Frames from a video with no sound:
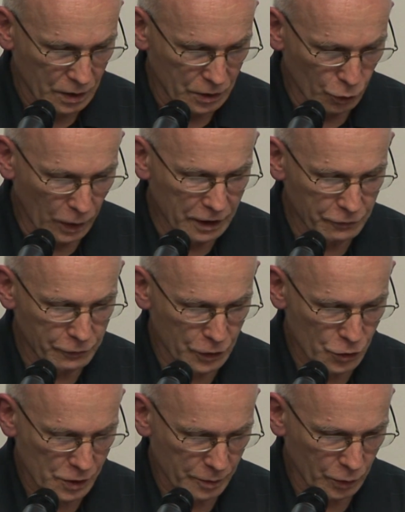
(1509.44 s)
the one
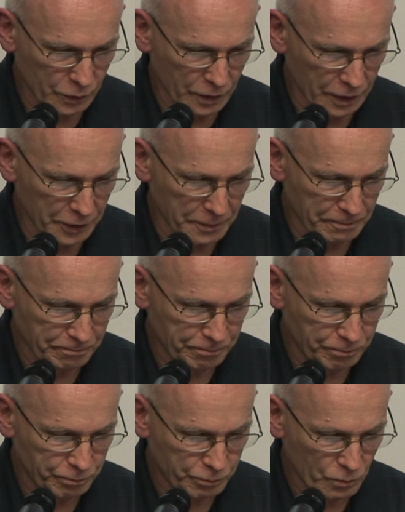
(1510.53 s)
infringes upon the other.
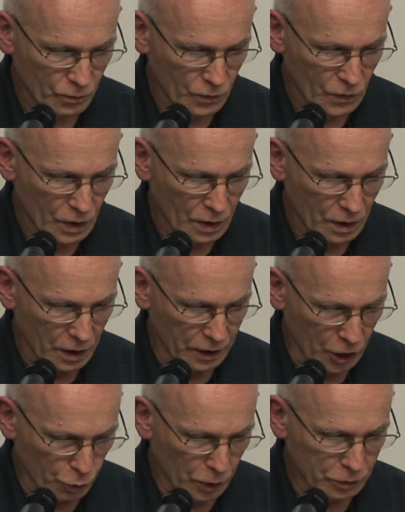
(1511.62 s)
I
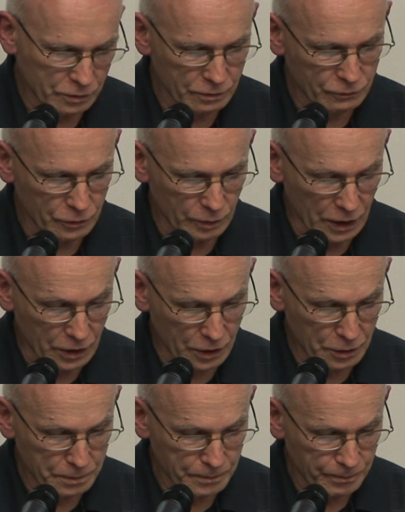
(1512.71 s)
quote from Lacan,